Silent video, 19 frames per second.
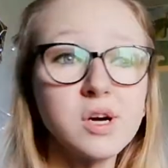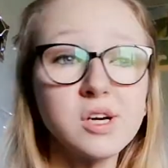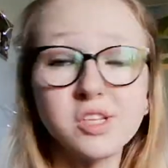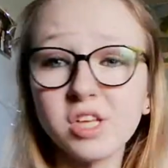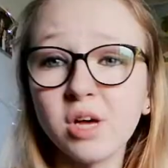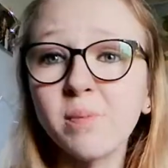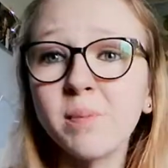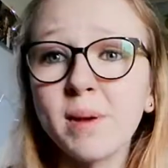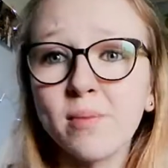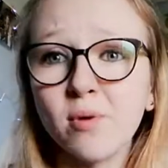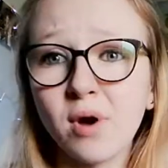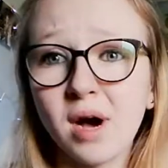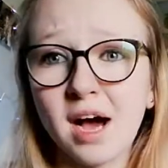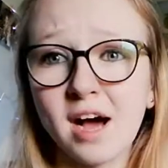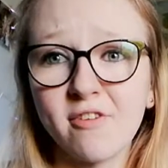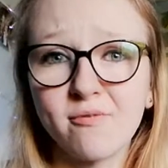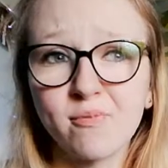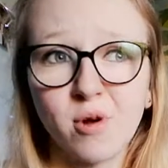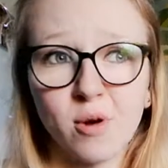Some people
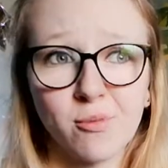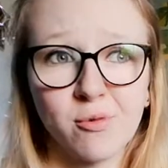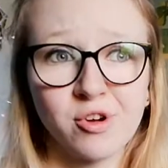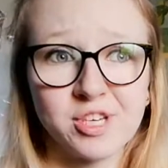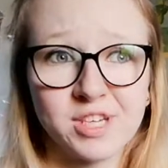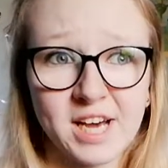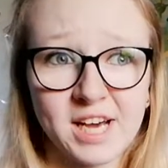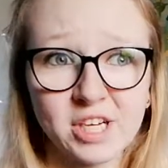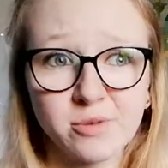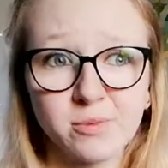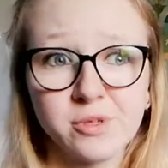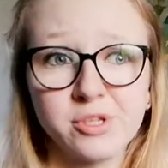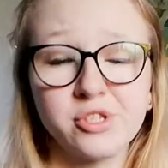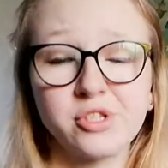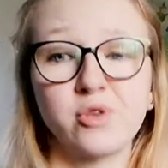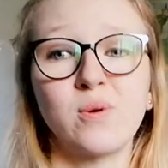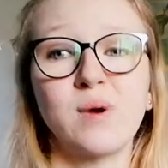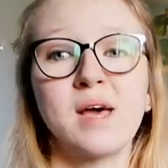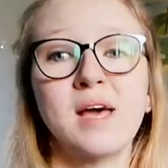have proper
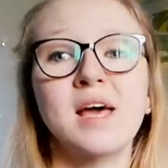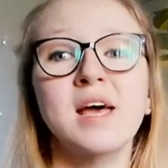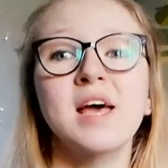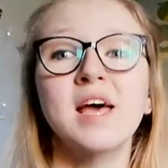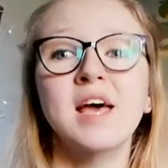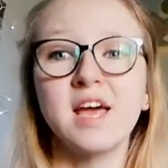attachments to it